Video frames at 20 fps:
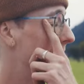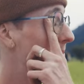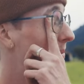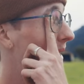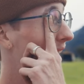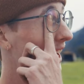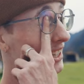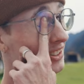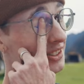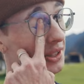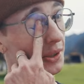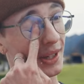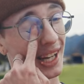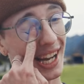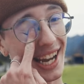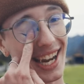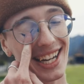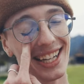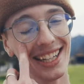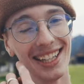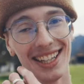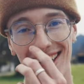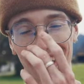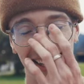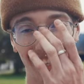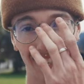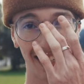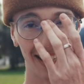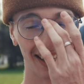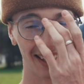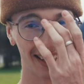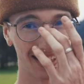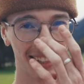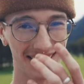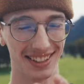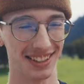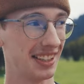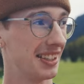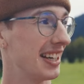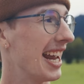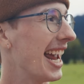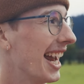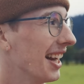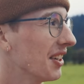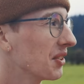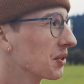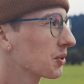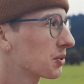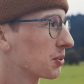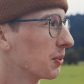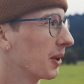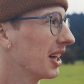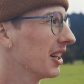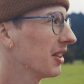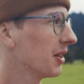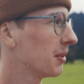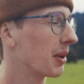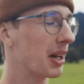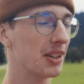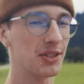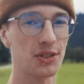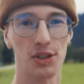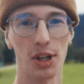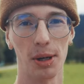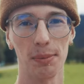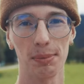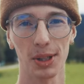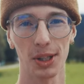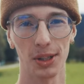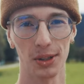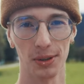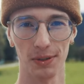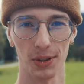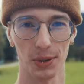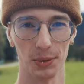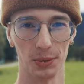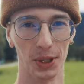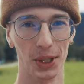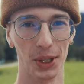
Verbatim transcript: My back's okay. That's amazing. I, uh, it handles well. I'm not jumping all over the